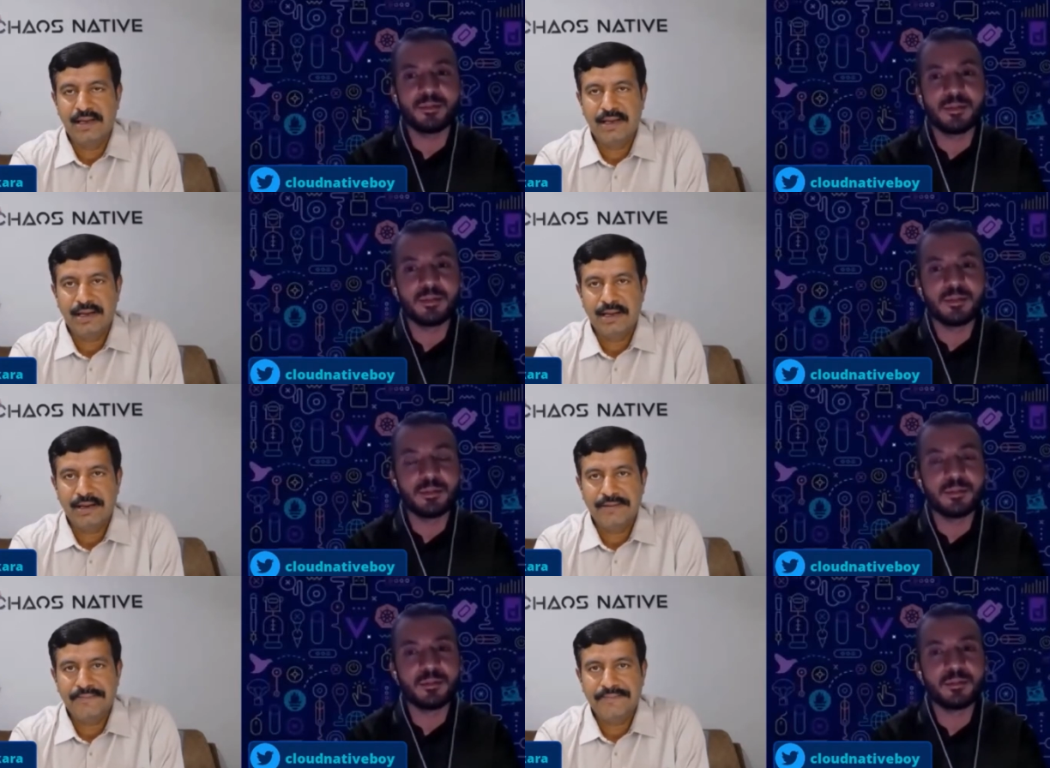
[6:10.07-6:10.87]

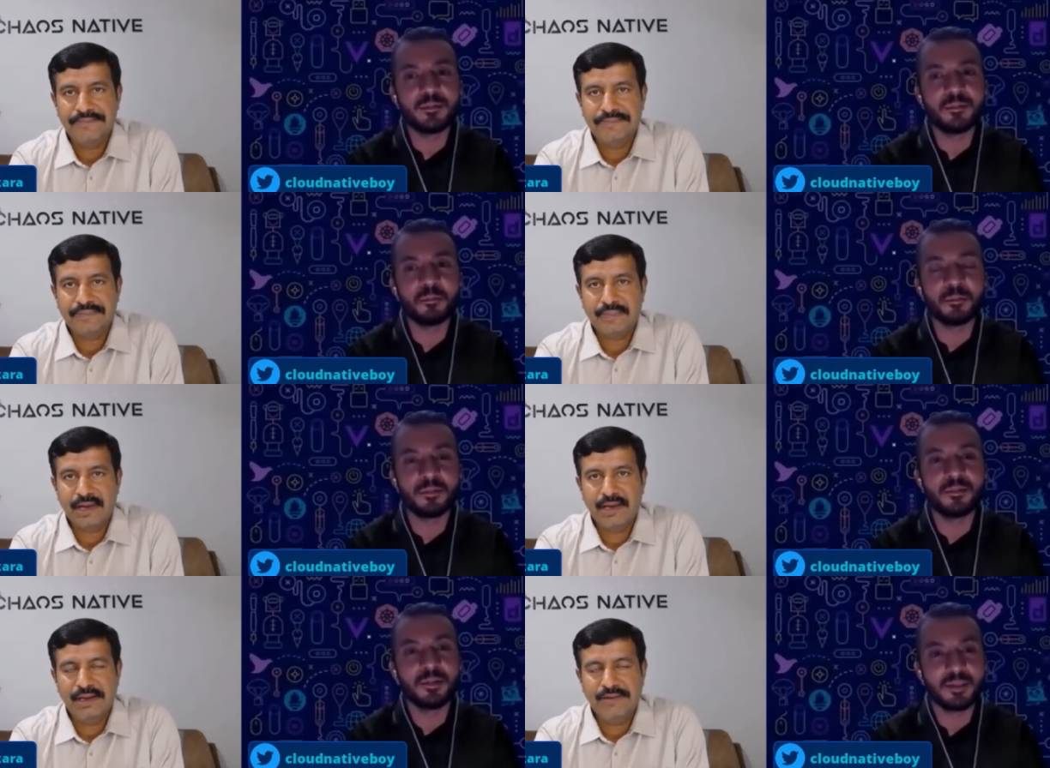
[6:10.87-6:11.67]
Speaker 1: Um,
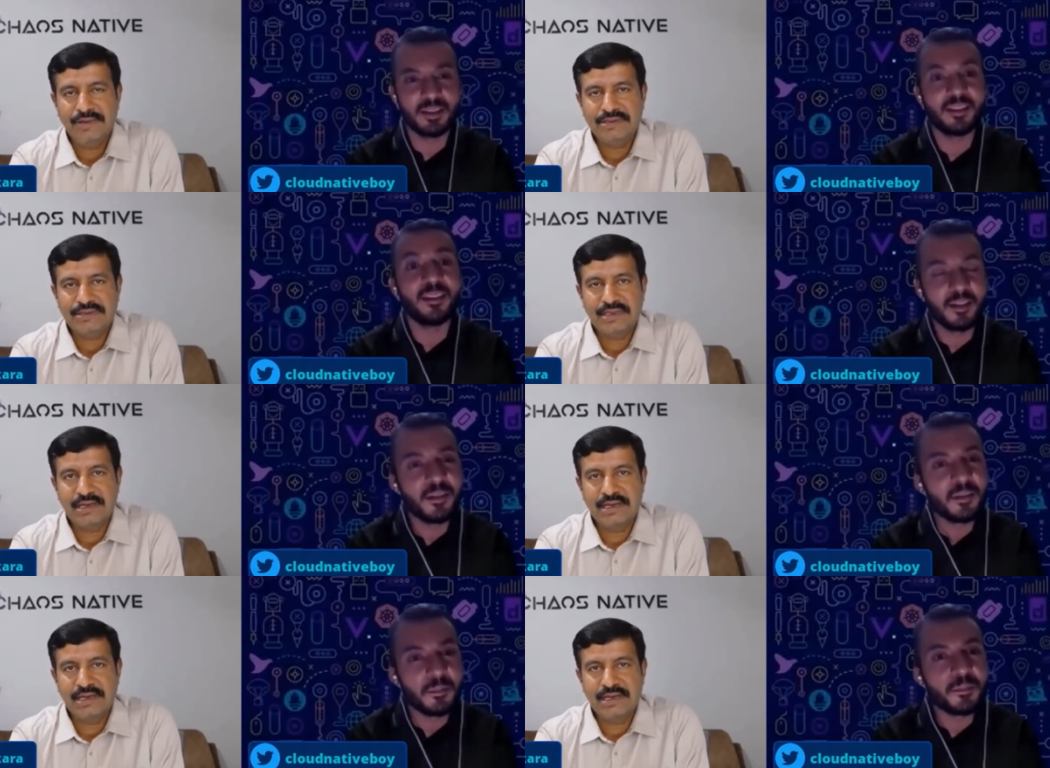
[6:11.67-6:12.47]
it was
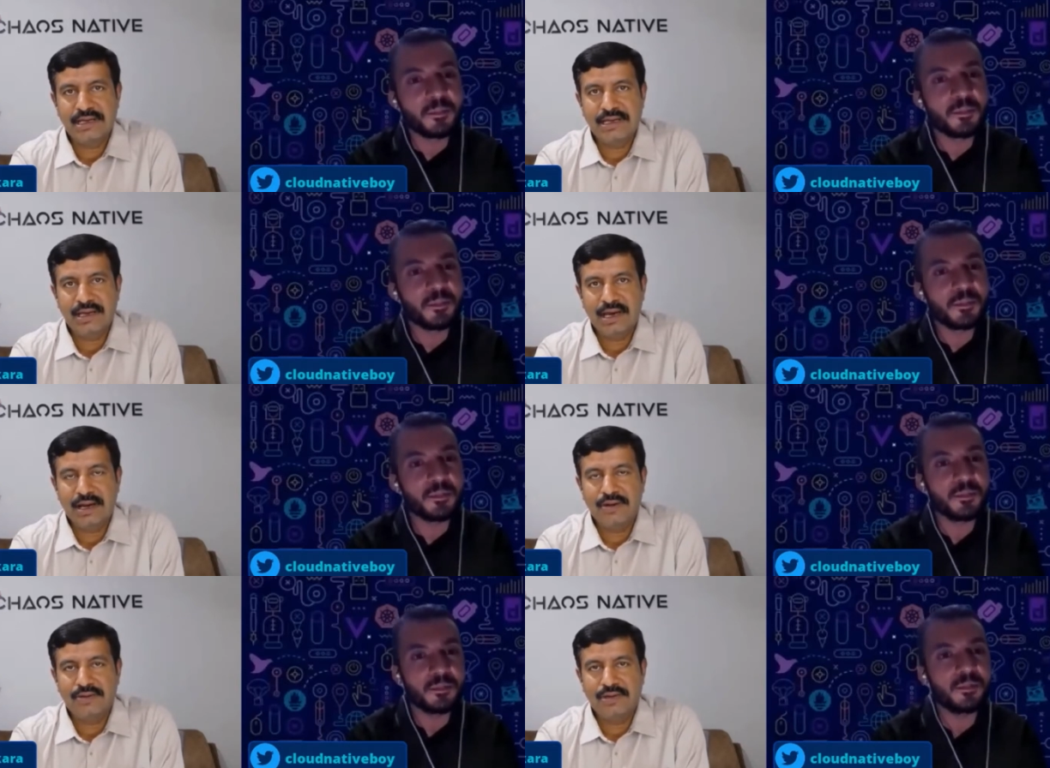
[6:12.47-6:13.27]
really
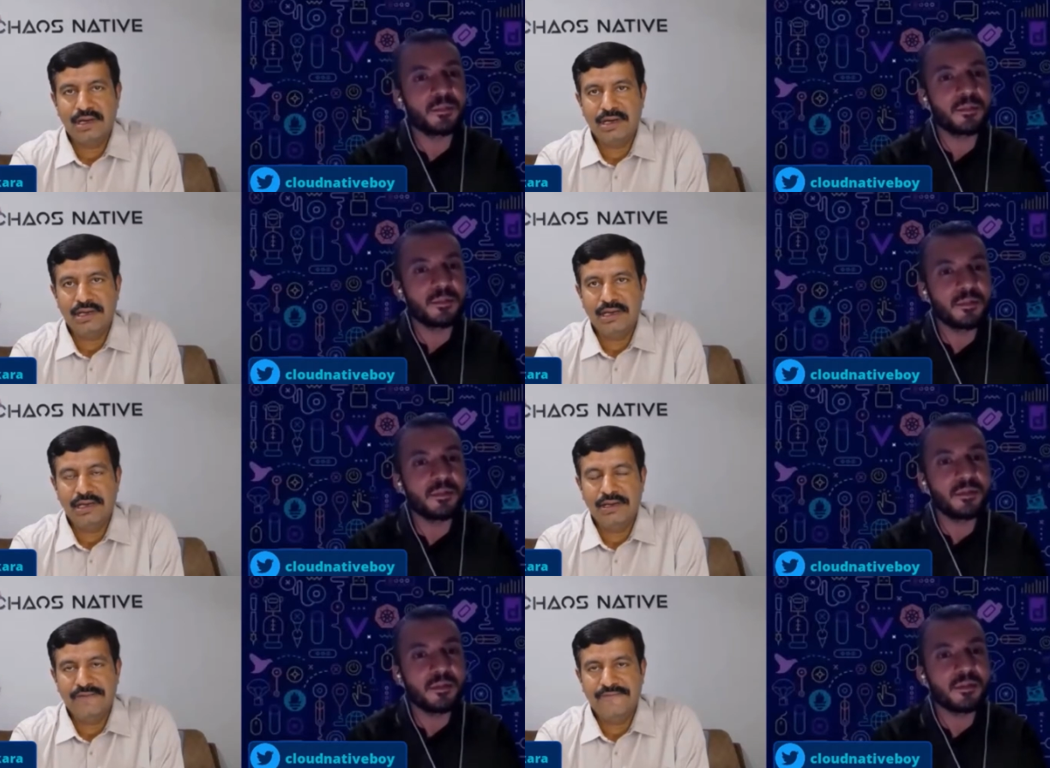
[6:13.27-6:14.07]
around a
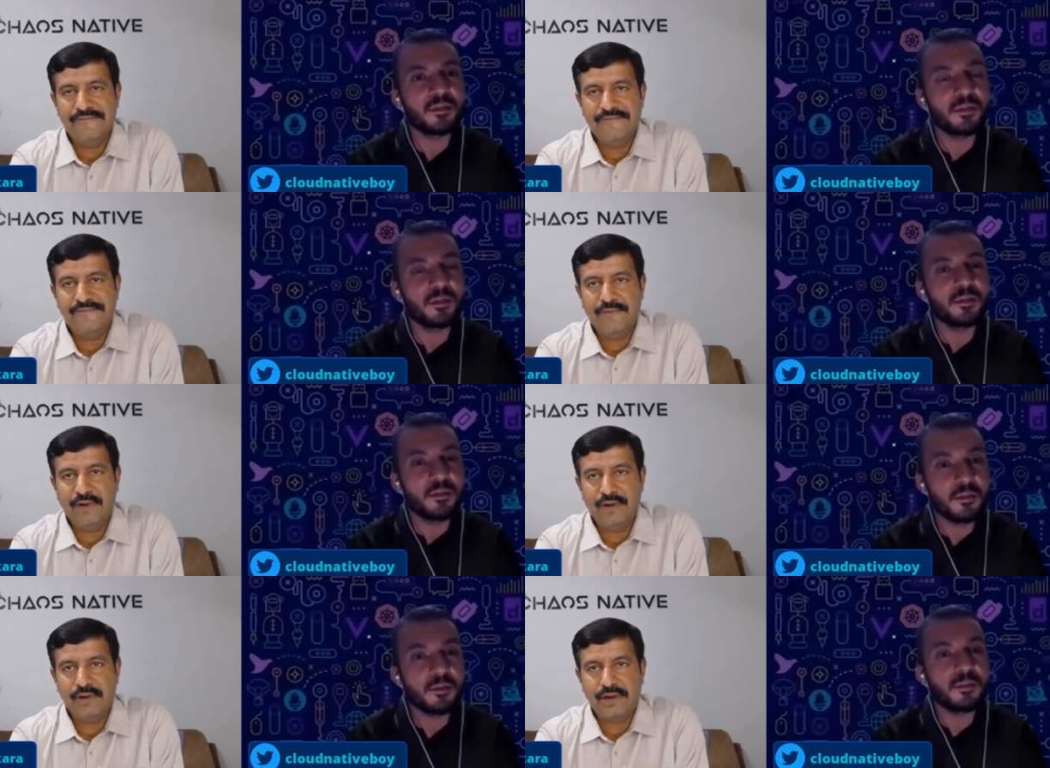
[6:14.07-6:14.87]
need for
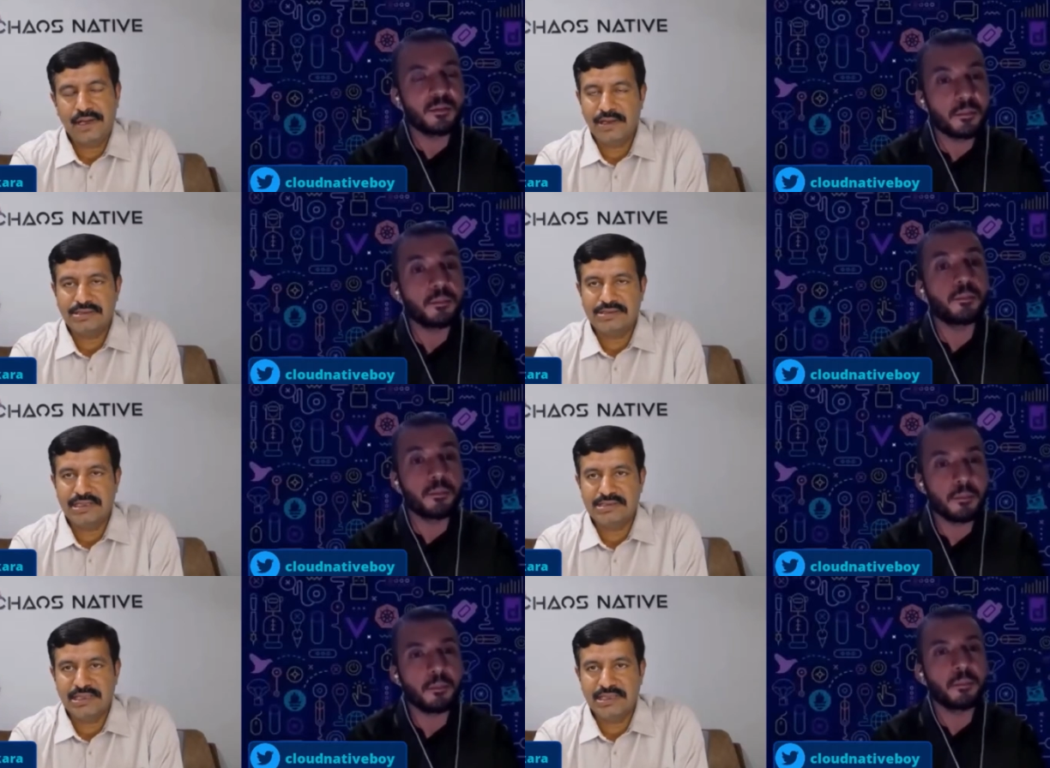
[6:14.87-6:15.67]
chaos
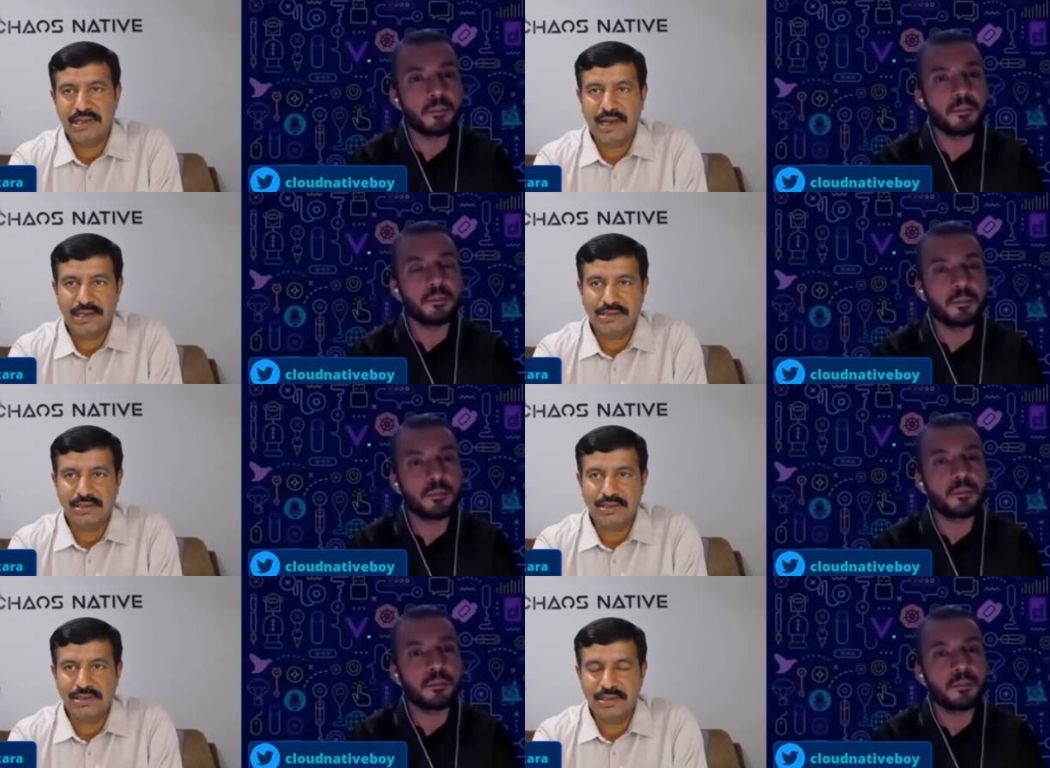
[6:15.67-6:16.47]
testing and
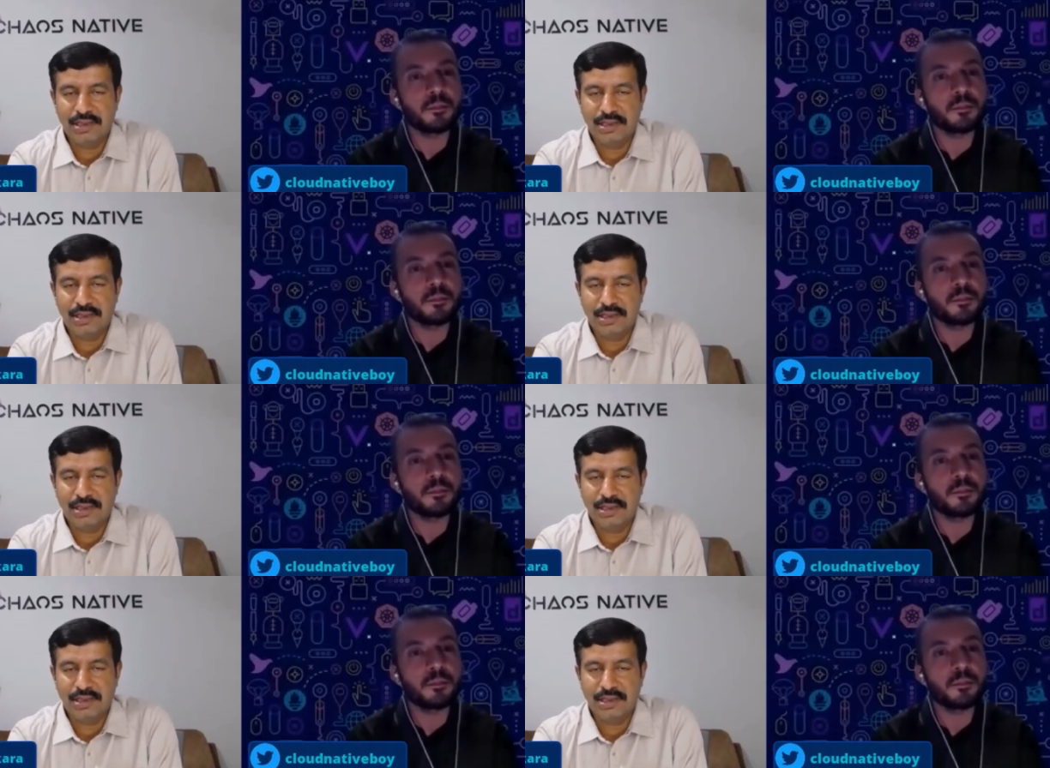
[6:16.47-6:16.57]
other